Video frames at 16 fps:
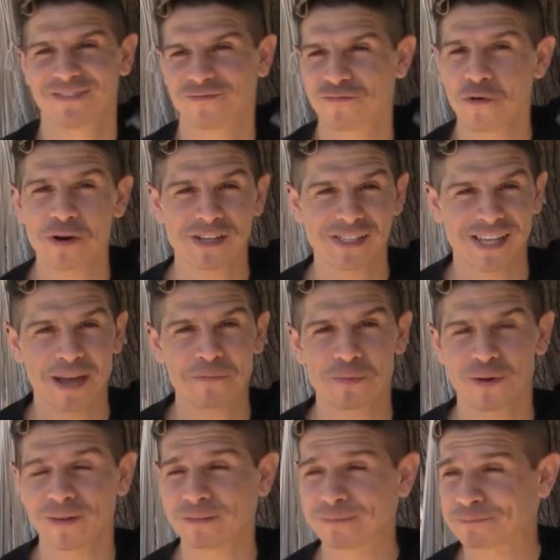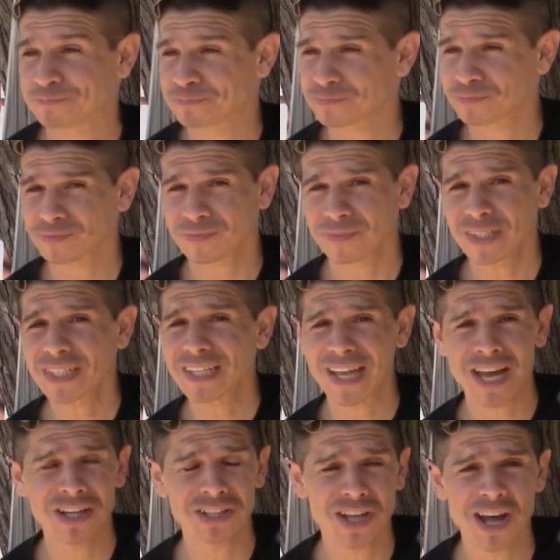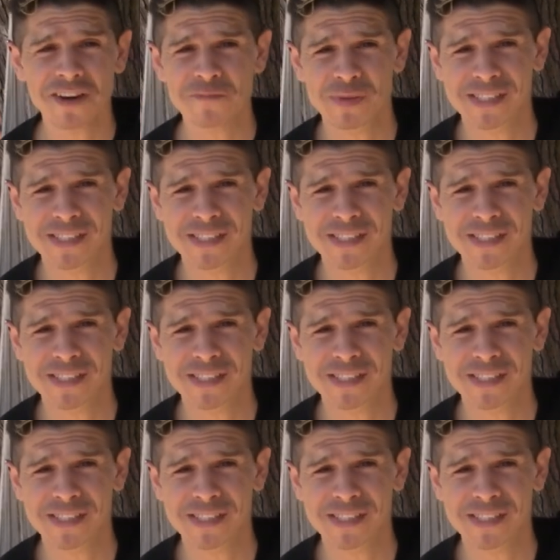For example, a lot of